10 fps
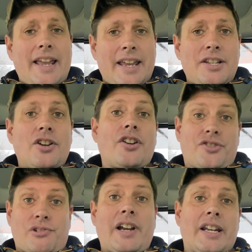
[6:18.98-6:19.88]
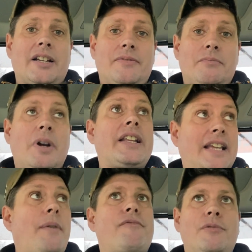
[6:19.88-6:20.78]
He'd got it on a trailer, but he'd
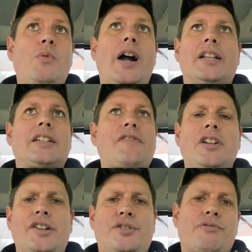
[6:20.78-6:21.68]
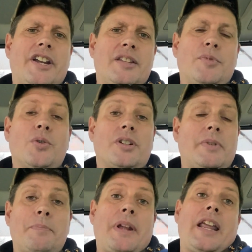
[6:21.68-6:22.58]
come from Wales, left at like 3 in the morning to
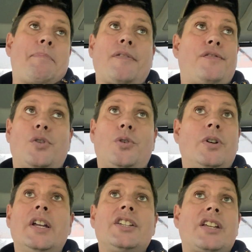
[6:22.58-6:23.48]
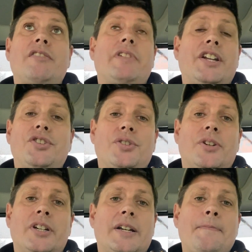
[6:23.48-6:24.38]
be. He'd been here before, said he really
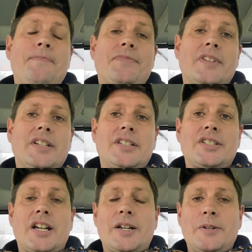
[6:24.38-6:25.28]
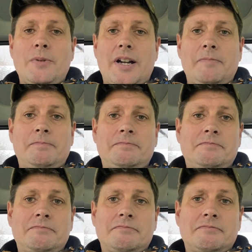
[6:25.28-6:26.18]
enjoyed it. So
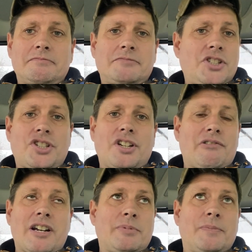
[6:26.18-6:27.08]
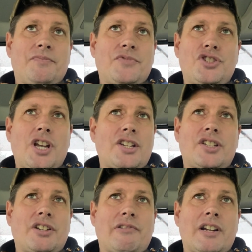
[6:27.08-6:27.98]
just incredible, just
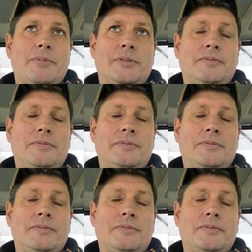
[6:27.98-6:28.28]
incredible.